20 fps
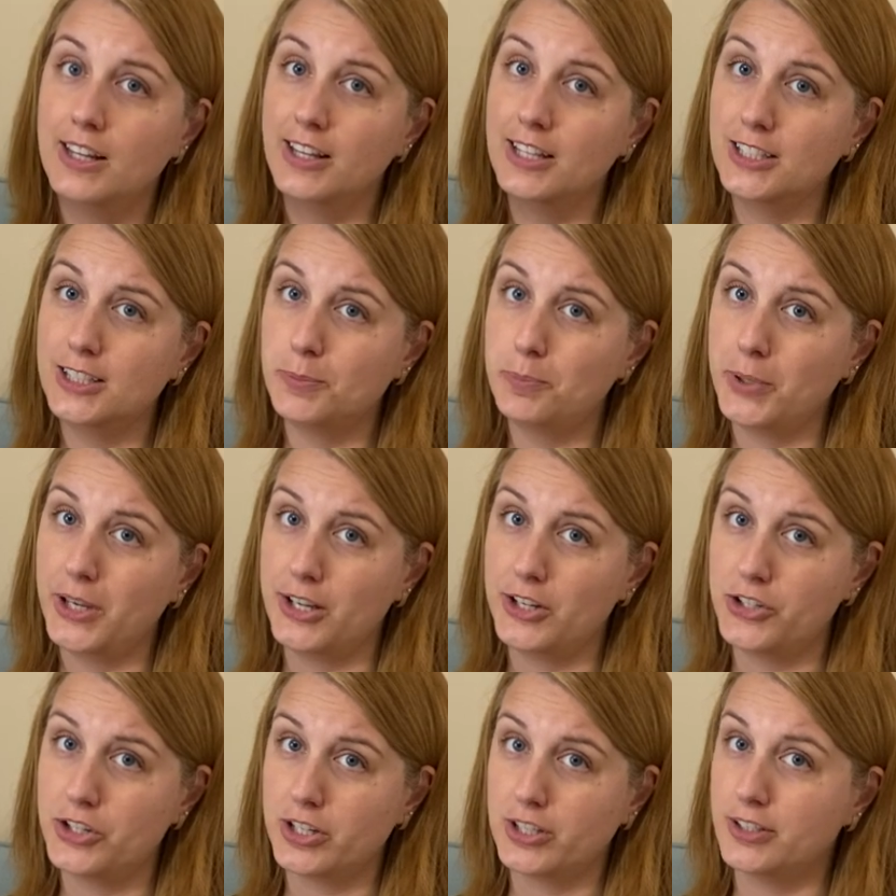This
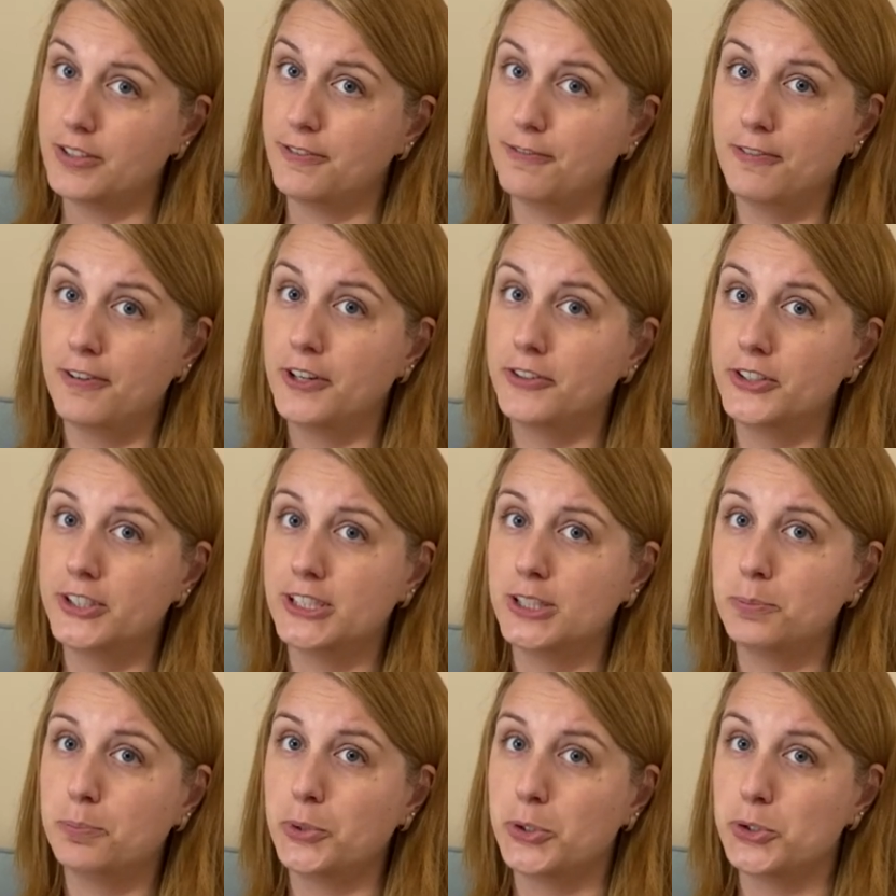page has a
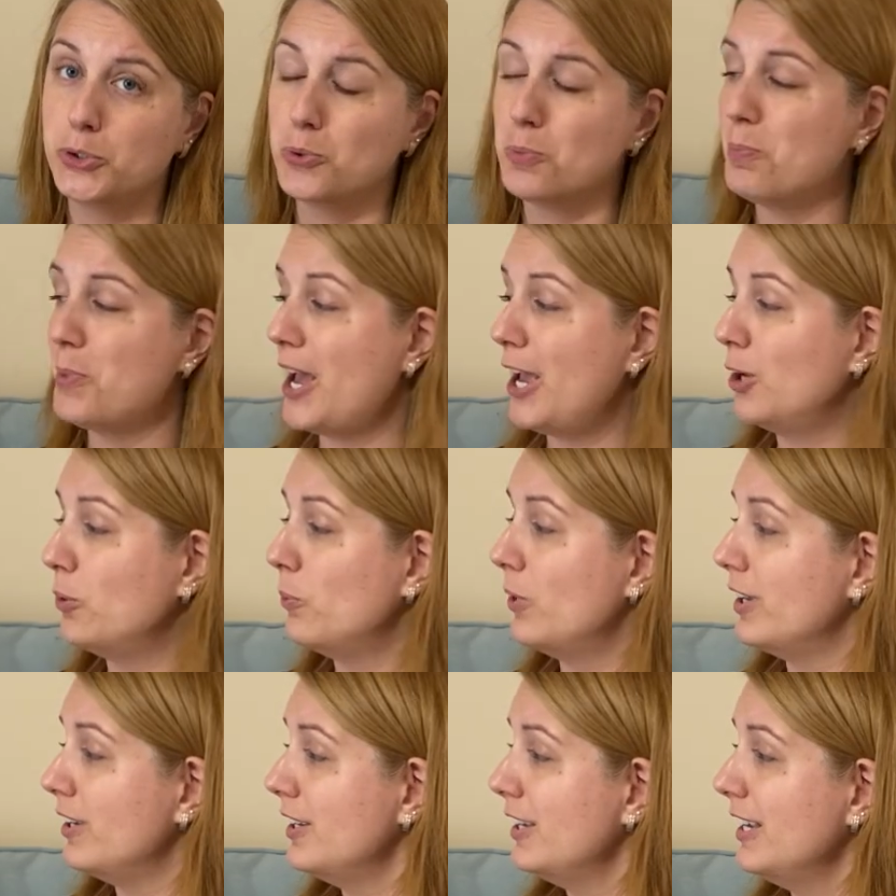very special
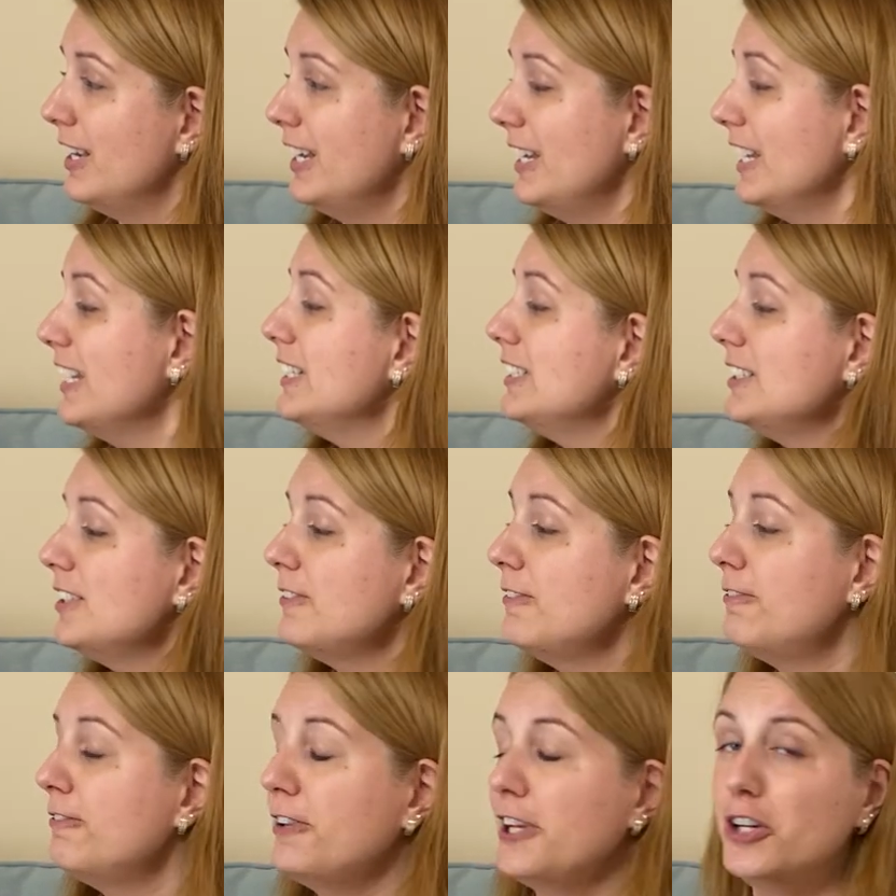penguin. It's
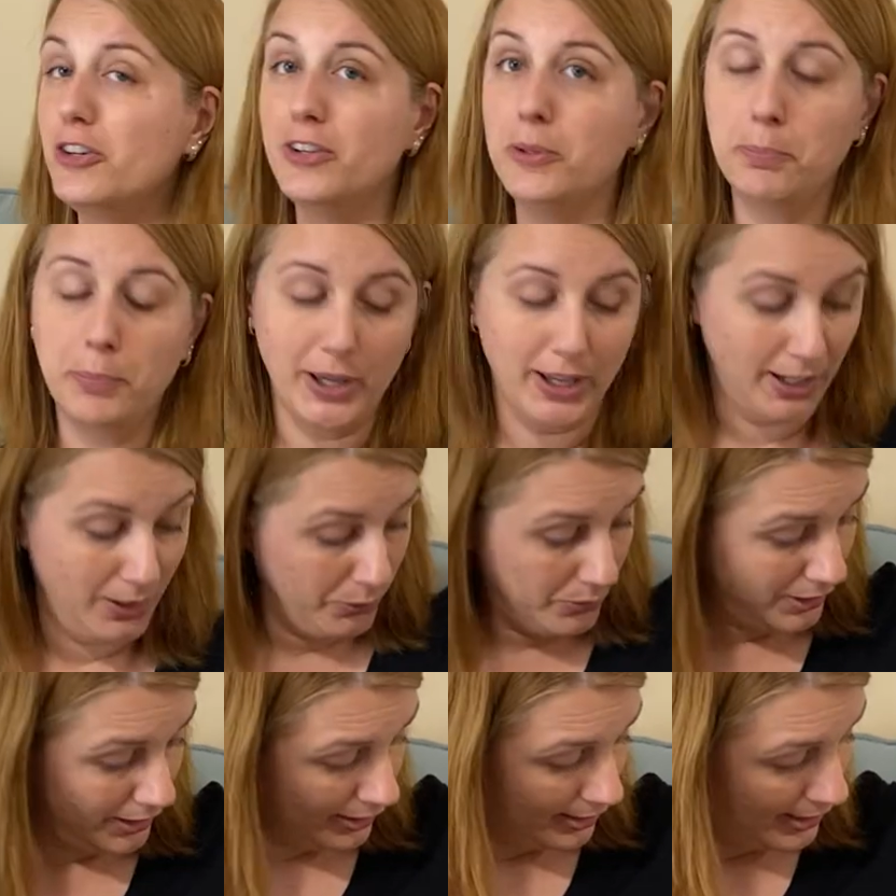a fairy
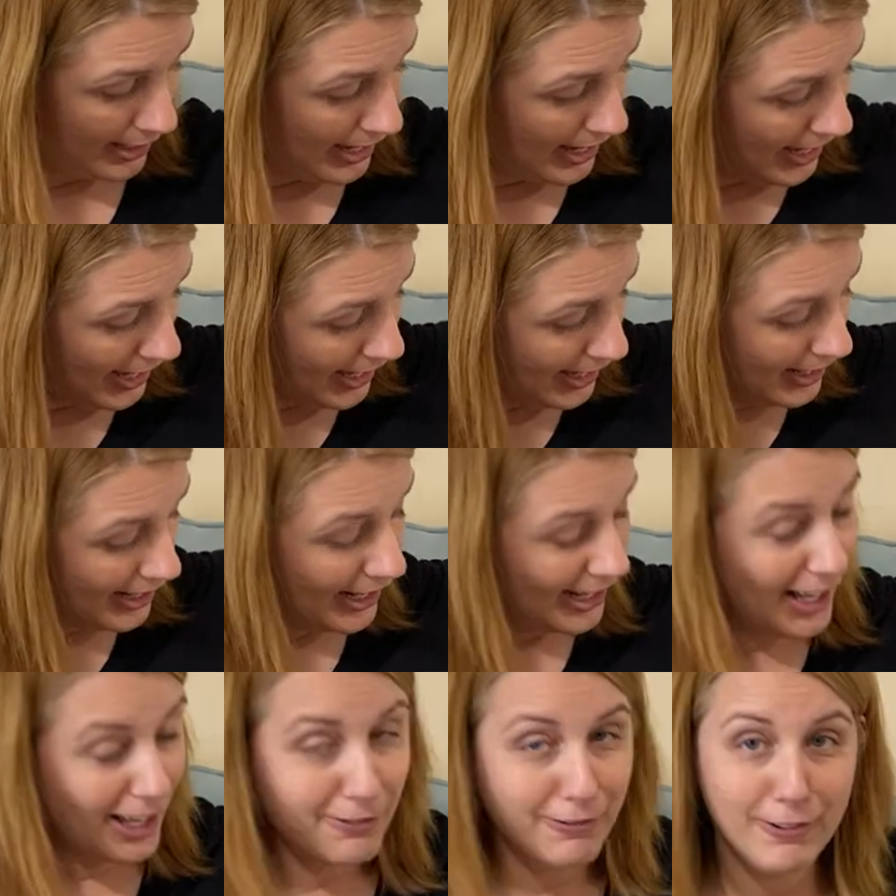penguin, and
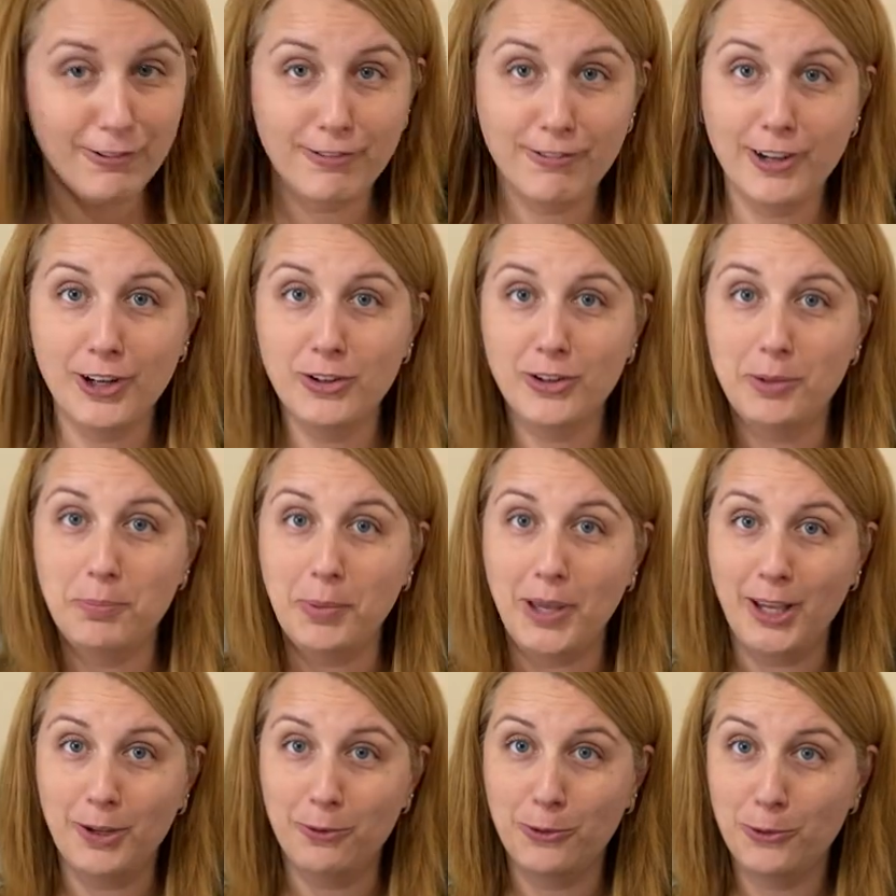I have a fairy
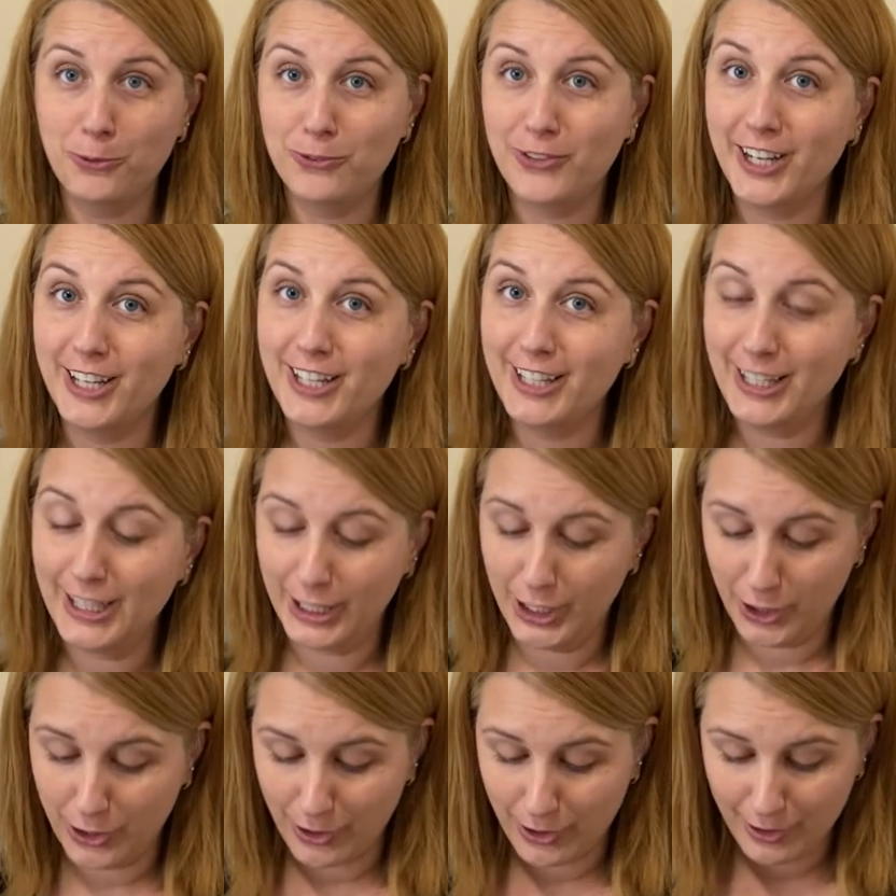penguin right
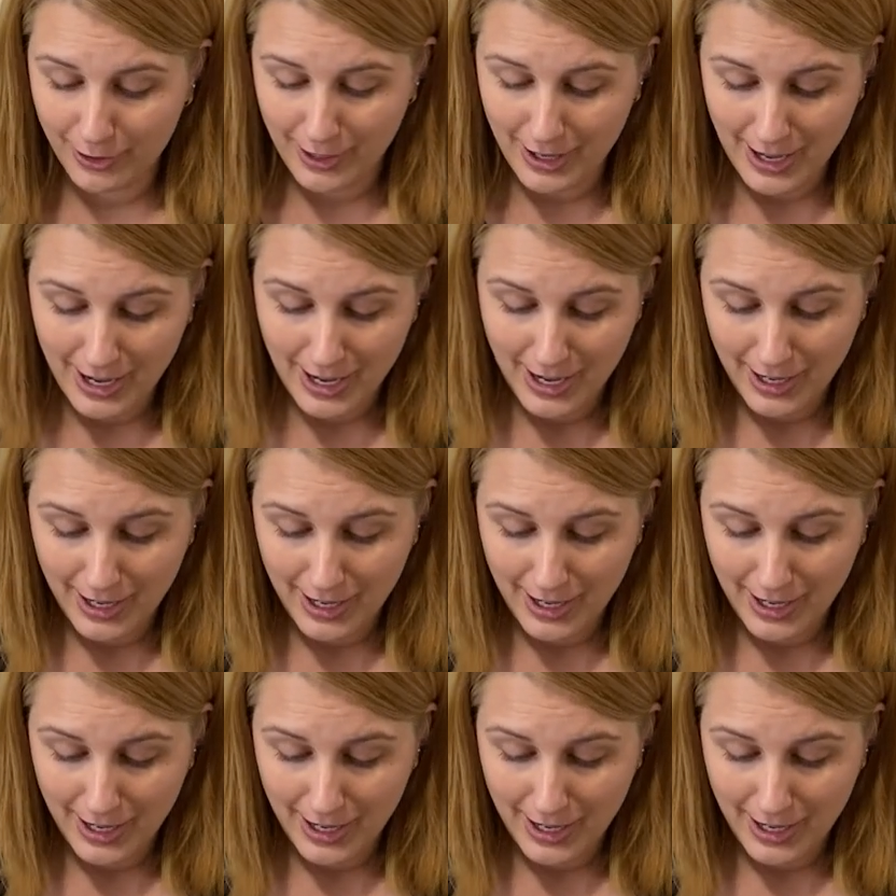here.